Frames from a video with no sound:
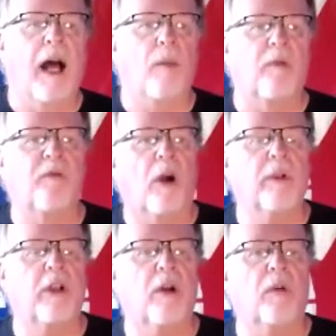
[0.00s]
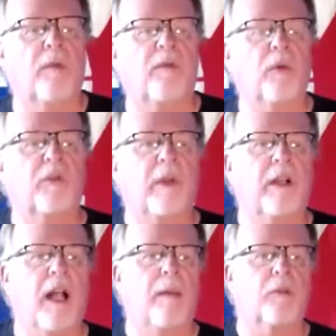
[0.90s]
before we speed
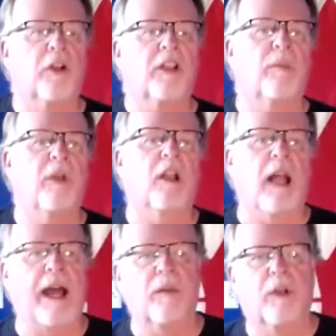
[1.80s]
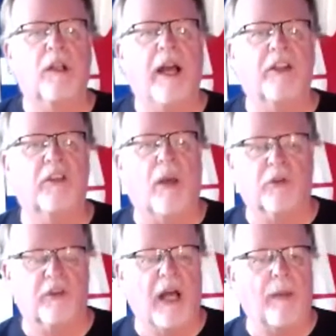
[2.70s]
it up, look at the middle line. The middle line is
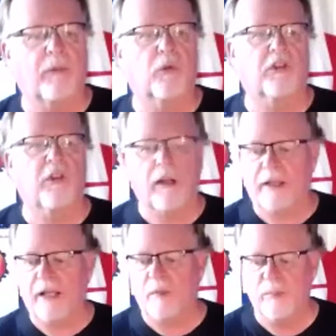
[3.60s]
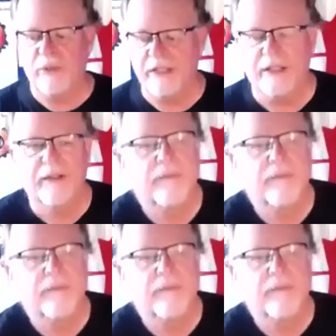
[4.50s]
double stops. We'll start at letter B.